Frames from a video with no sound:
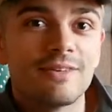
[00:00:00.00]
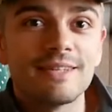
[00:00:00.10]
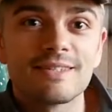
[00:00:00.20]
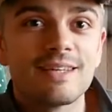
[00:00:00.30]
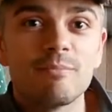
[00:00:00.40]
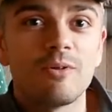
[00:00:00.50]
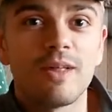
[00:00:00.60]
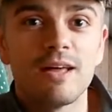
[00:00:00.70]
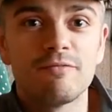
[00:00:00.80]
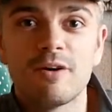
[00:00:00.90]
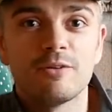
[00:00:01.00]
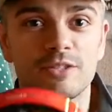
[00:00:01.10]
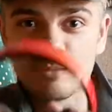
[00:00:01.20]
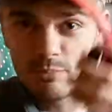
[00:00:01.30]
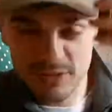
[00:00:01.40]
it's simple.
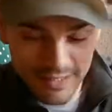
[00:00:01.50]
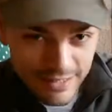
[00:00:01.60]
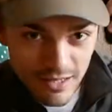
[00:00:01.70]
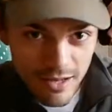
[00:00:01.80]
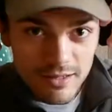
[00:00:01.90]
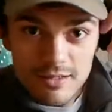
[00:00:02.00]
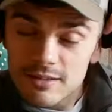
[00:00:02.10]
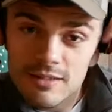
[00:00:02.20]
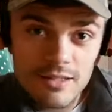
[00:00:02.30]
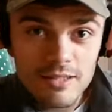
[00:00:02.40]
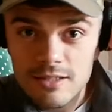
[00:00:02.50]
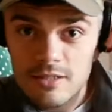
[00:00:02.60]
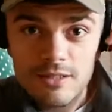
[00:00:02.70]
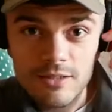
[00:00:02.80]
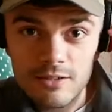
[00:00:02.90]
Headphones, you put these on,
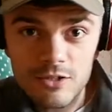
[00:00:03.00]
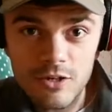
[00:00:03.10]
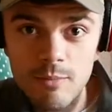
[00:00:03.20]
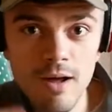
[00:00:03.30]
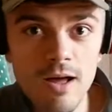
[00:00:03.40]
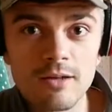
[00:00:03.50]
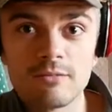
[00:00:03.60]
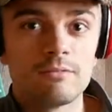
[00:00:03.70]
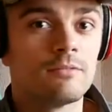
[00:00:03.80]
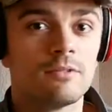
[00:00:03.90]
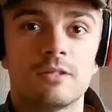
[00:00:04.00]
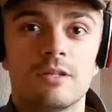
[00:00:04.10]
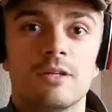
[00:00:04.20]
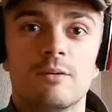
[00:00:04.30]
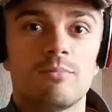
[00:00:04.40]
turn them on,
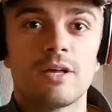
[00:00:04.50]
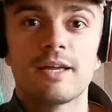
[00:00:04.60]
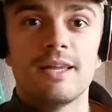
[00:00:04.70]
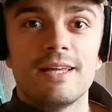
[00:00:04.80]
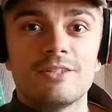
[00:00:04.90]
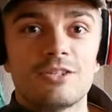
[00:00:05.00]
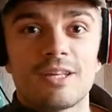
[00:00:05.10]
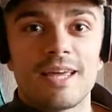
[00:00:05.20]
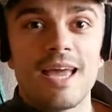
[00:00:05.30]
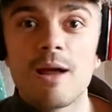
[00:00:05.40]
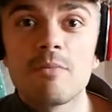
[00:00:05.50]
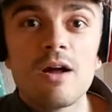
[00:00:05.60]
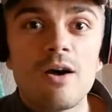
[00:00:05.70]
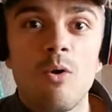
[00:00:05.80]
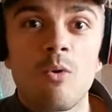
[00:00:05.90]
plug it into the
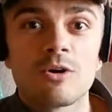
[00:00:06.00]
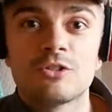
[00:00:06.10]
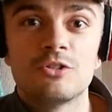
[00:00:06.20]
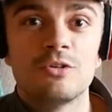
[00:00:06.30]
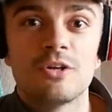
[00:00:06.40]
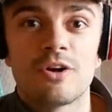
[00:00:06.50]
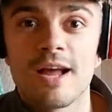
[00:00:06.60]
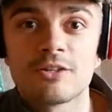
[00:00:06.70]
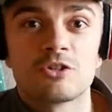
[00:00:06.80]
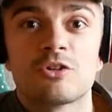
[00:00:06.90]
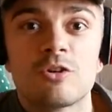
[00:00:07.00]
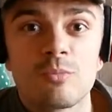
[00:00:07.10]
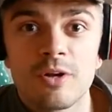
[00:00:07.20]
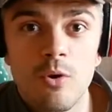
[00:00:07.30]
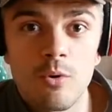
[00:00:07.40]
camera or to your external
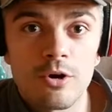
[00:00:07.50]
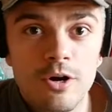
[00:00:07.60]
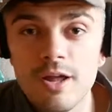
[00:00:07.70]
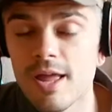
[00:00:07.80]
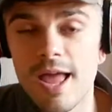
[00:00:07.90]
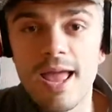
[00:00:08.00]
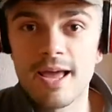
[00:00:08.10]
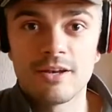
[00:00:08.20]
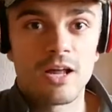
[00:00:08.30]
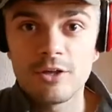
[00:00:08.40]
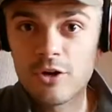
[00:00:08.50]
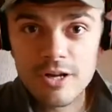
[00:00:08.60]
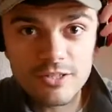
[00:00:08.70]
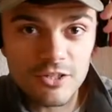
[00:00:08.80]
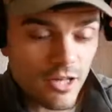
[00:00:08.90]
recorder, and you're
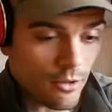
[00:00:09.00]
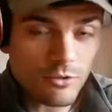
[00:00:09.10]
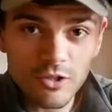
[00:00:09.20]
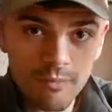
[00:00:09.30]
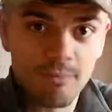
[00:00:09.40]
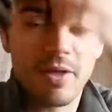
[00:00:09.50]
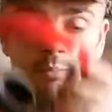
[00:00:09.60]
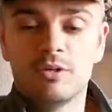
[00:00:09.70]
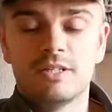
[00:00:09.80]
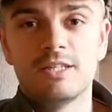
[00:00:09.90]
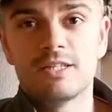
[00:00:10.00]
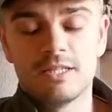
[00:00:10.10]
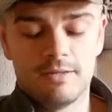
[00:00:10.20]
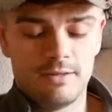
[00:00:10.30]
good to go. So I put these